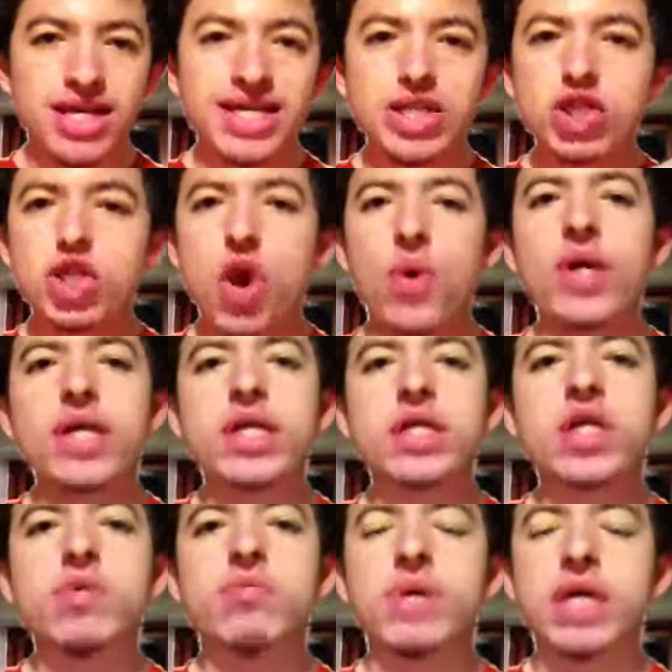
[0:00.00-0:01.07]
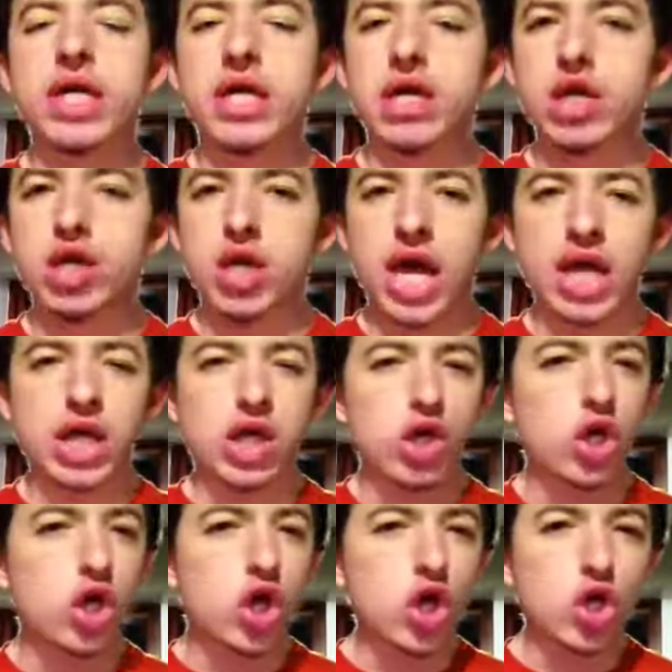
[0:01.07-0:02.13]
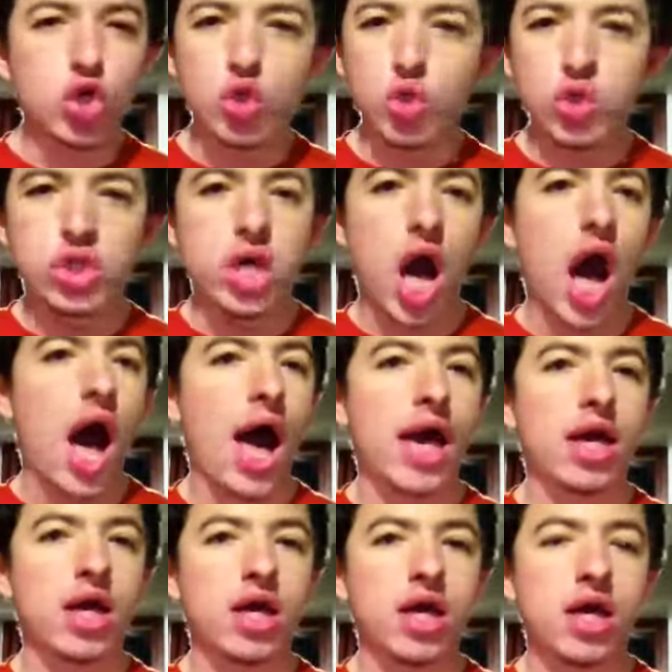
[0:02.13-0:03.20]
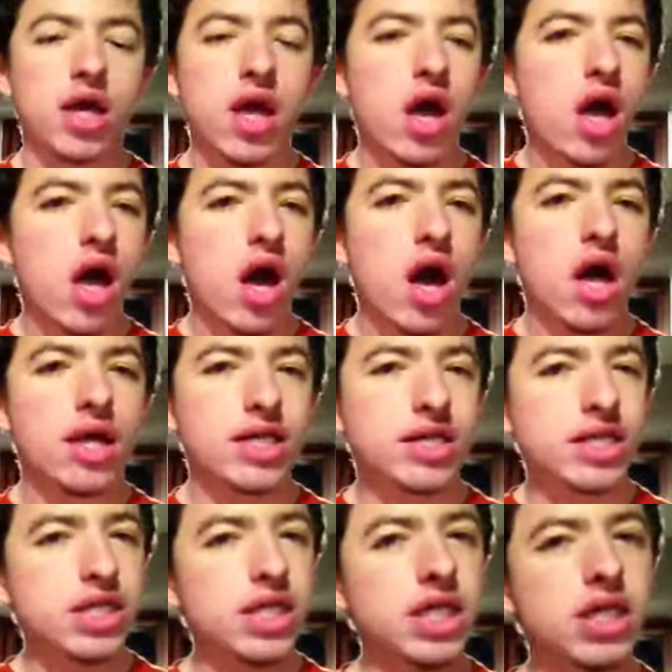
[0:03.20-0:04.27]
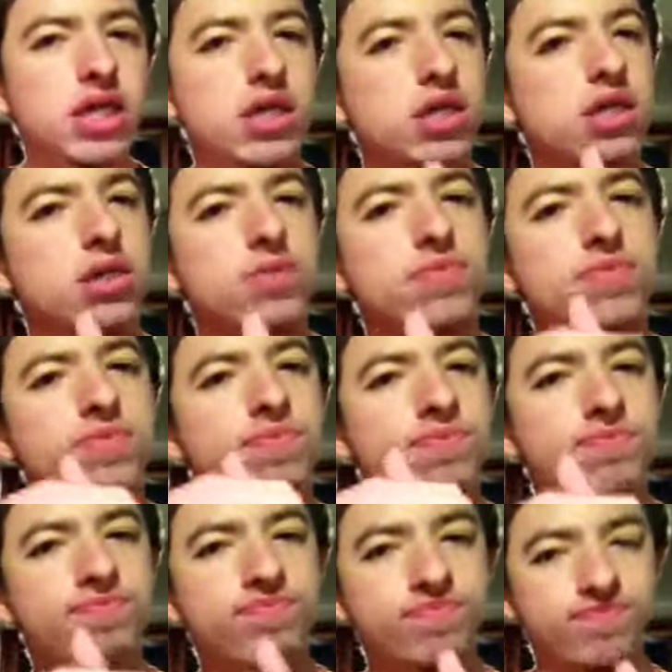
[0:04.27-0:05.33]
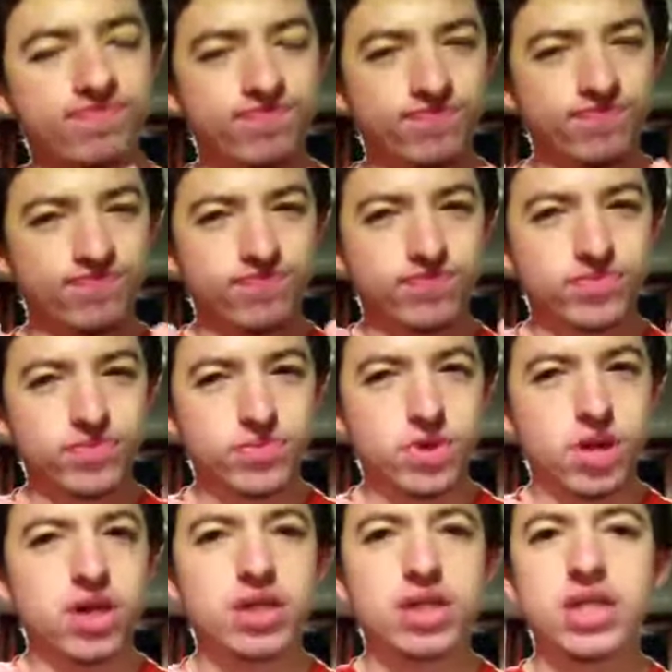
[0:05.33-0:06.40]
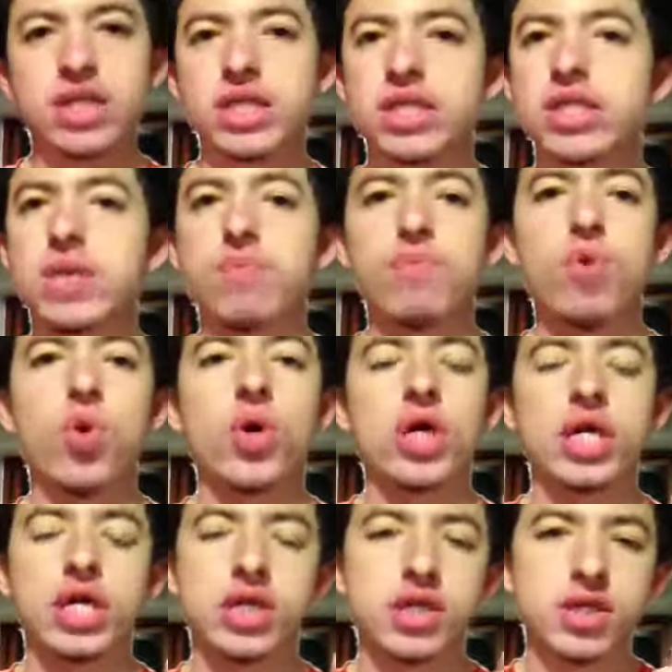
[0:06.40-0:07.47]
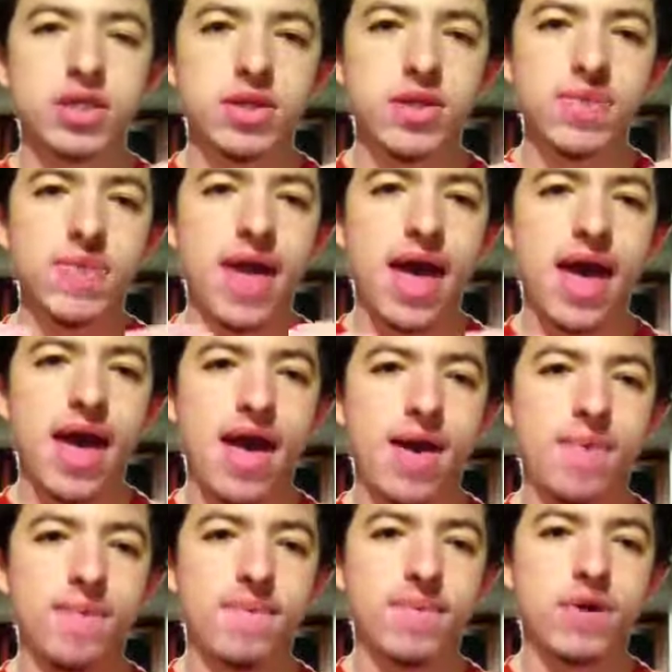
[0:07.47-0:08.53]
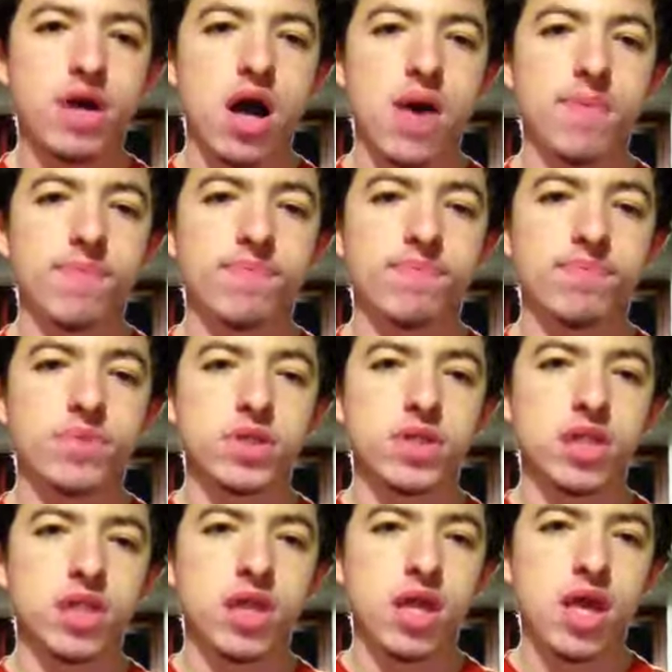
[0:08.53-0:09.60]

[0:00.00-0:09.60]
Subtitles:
is going to be, like, a good guy until at some point there becomes